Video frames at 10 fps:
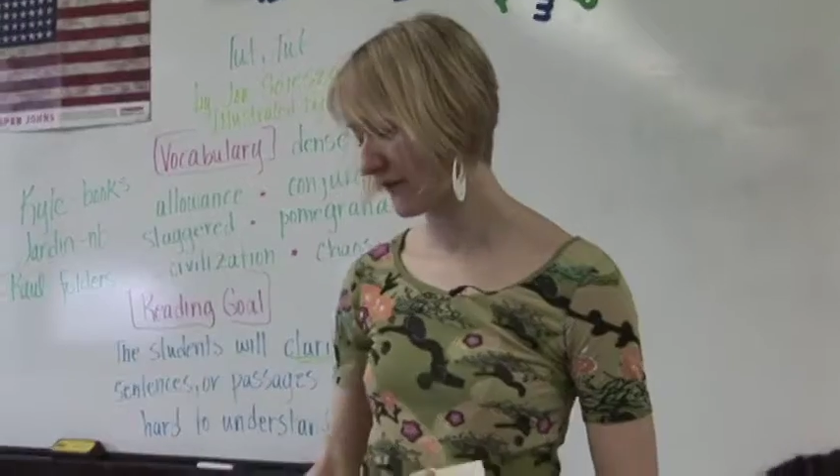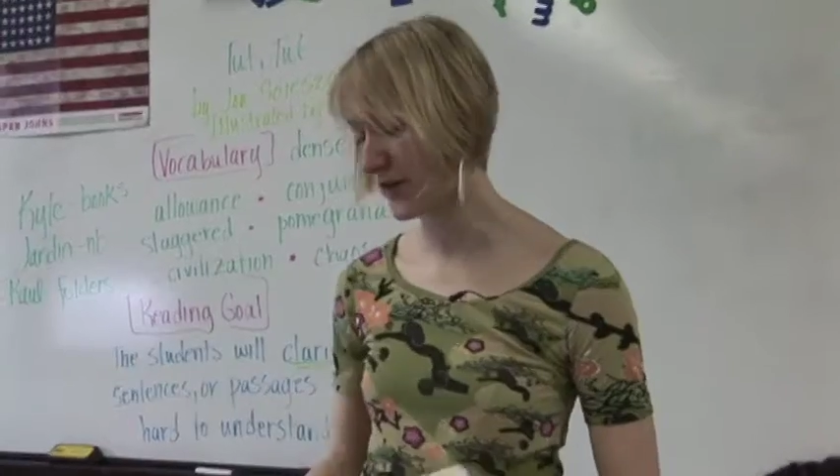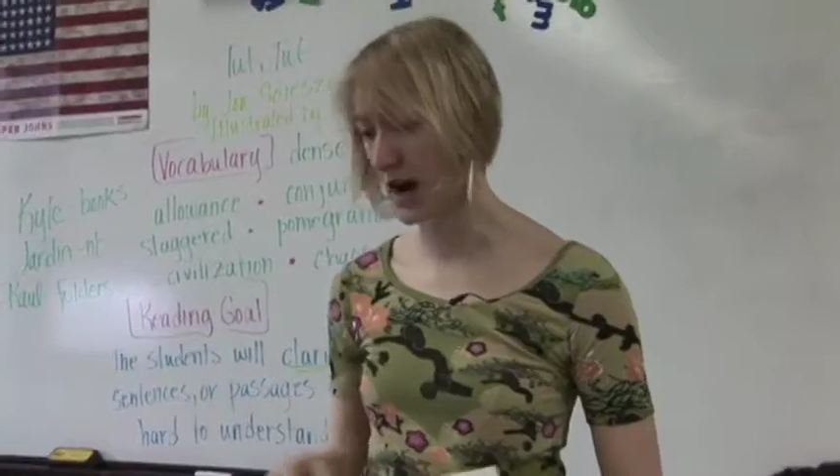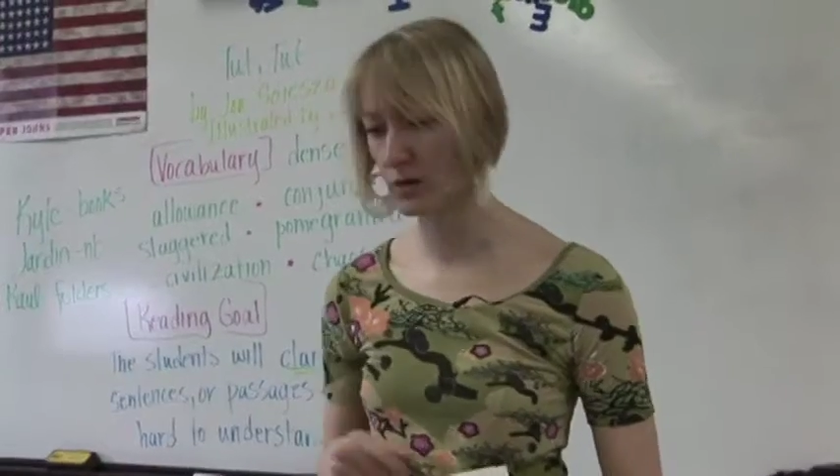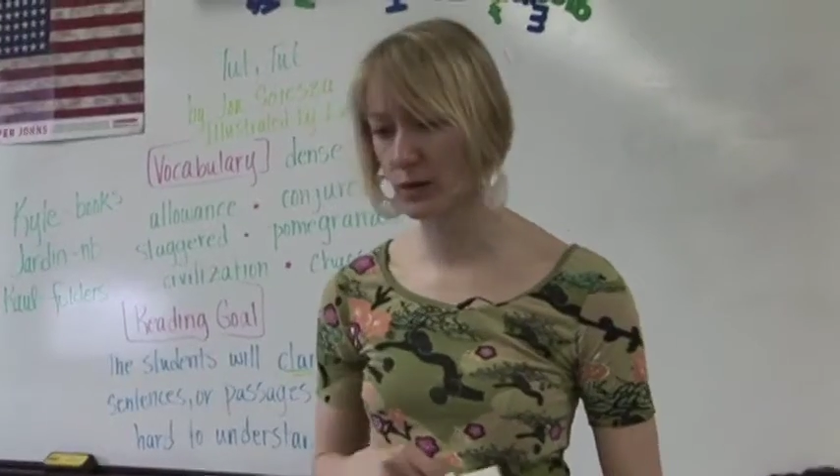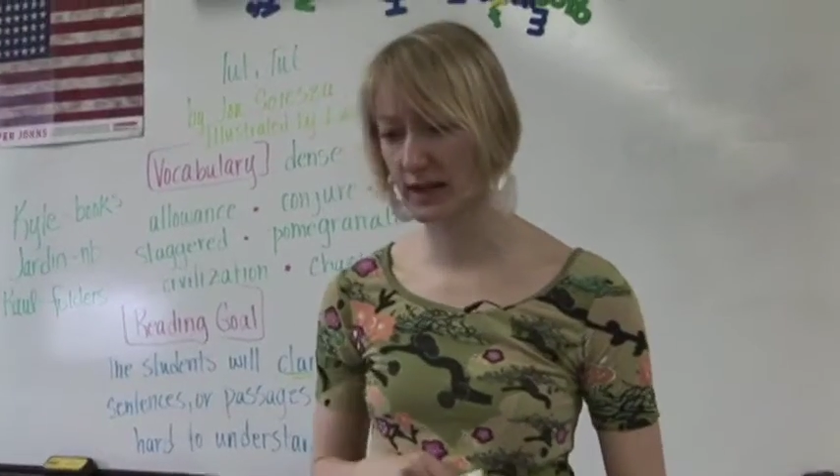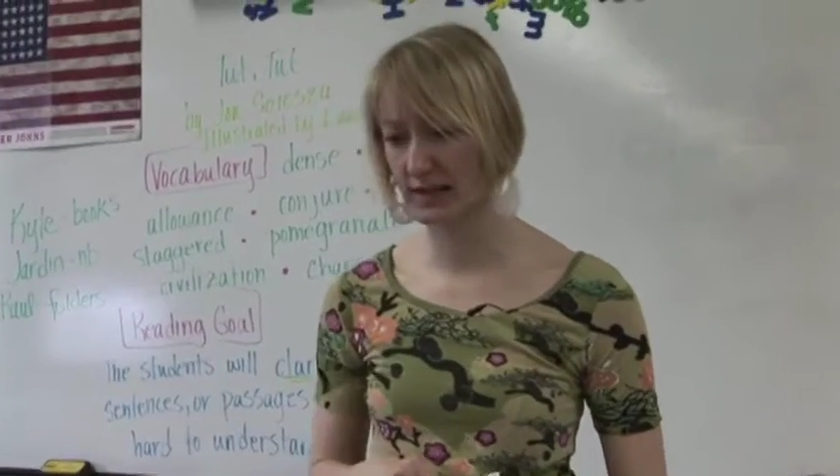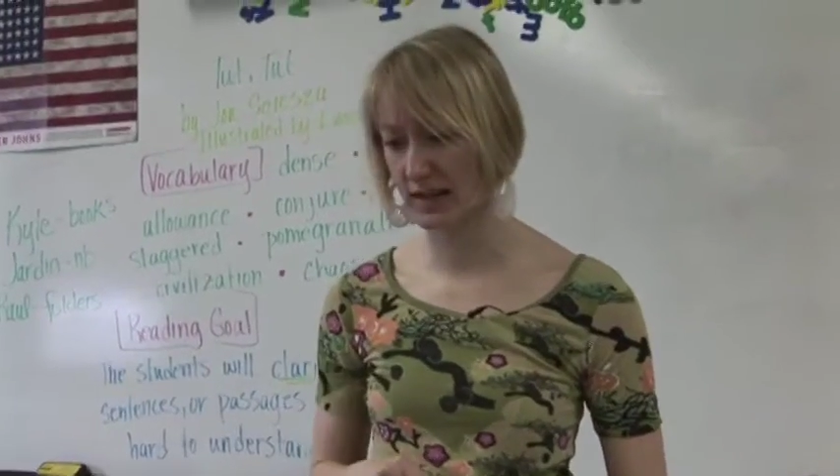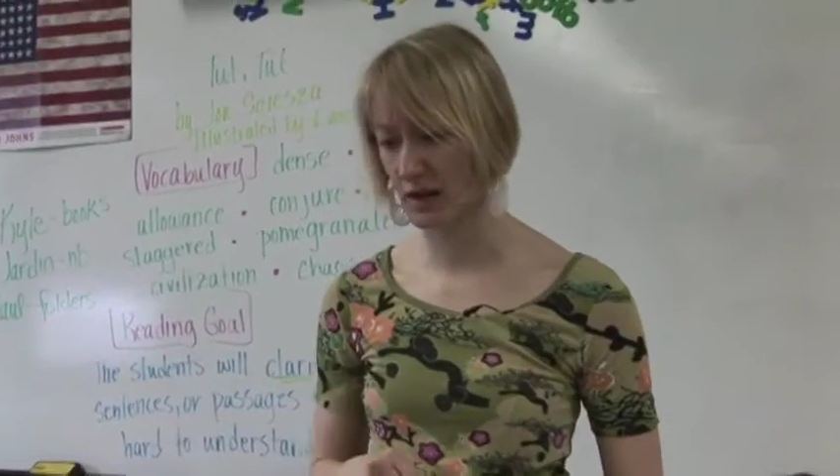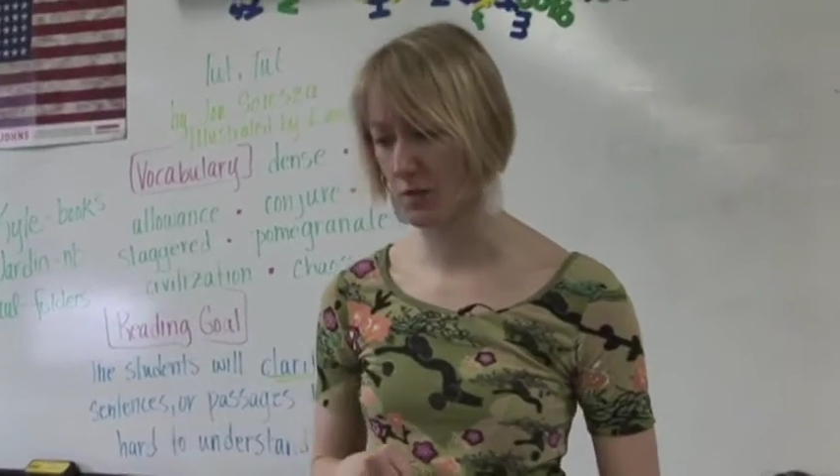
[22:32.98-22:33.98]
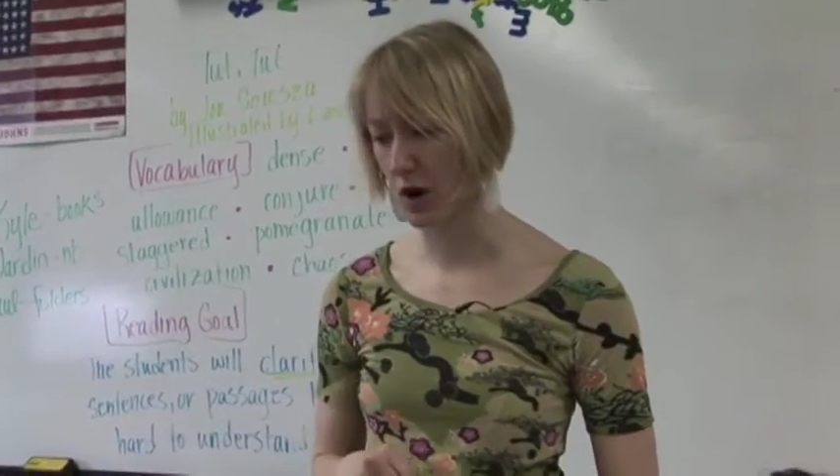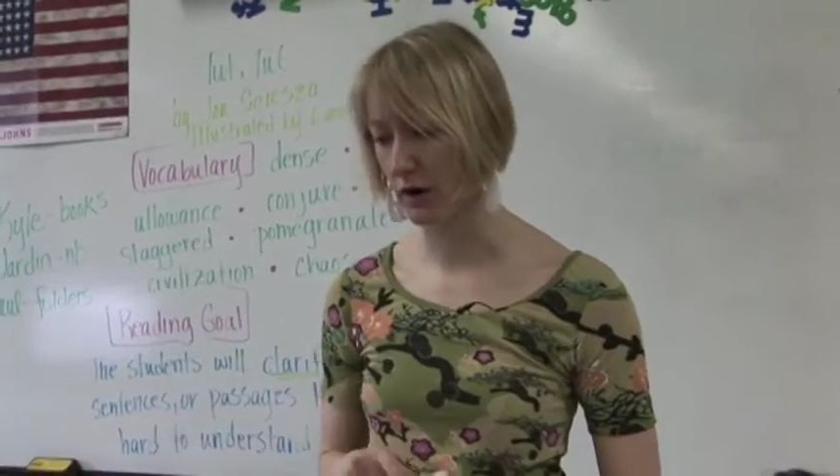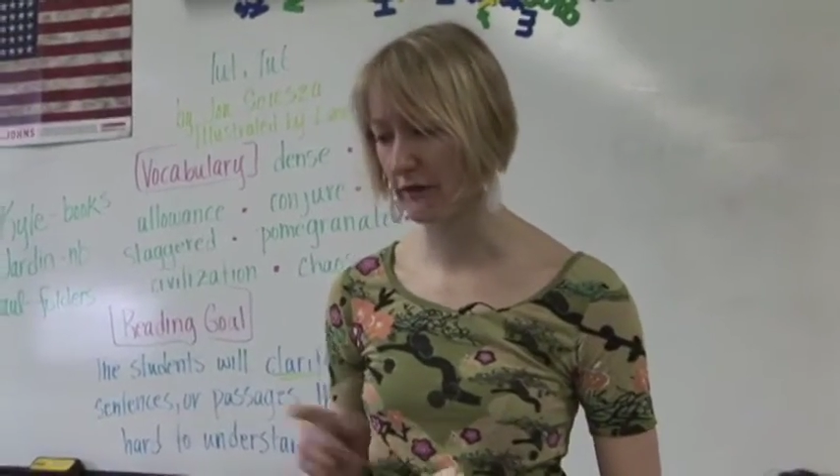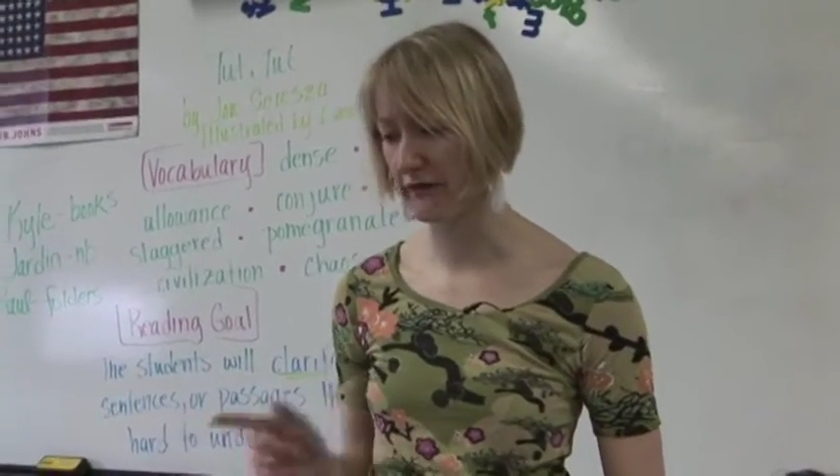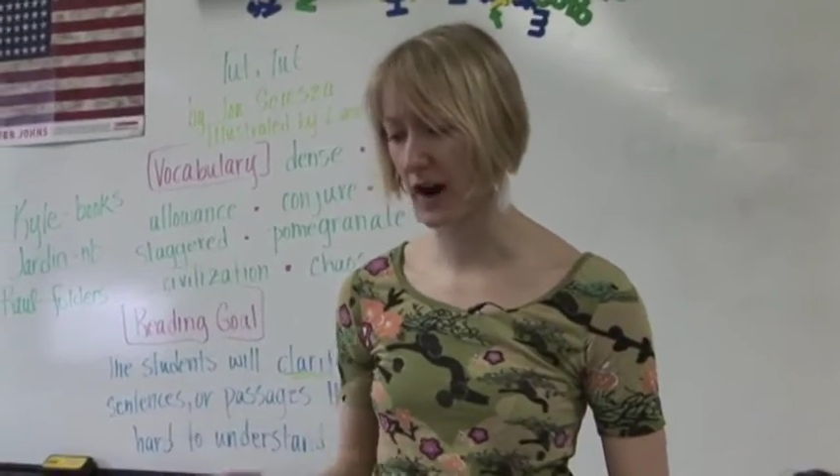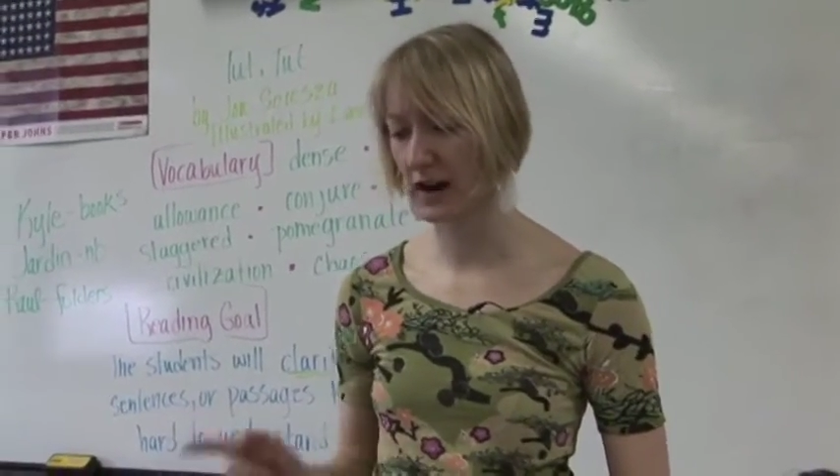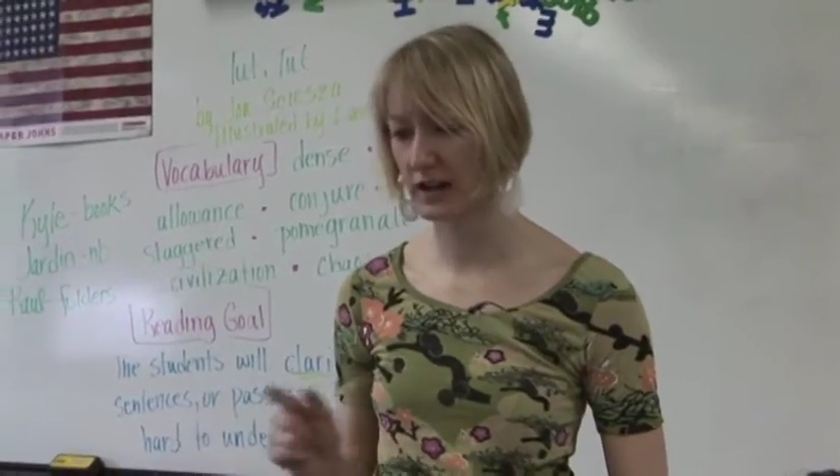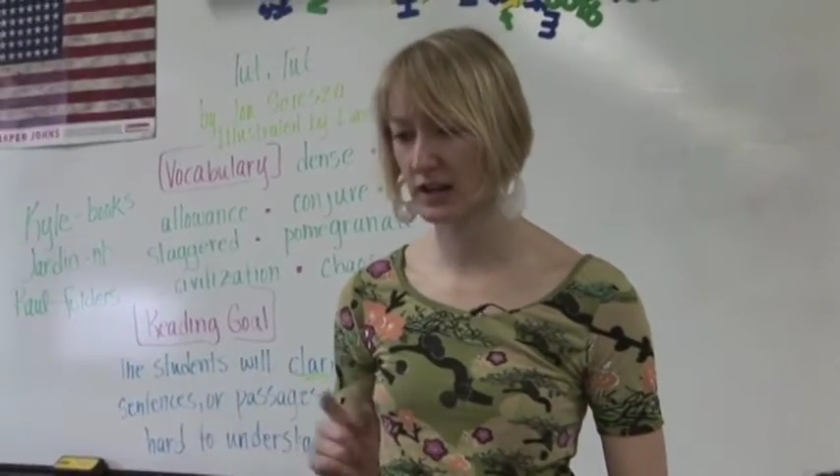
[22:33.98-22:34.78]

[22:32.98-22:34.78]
Find what is in the book. Find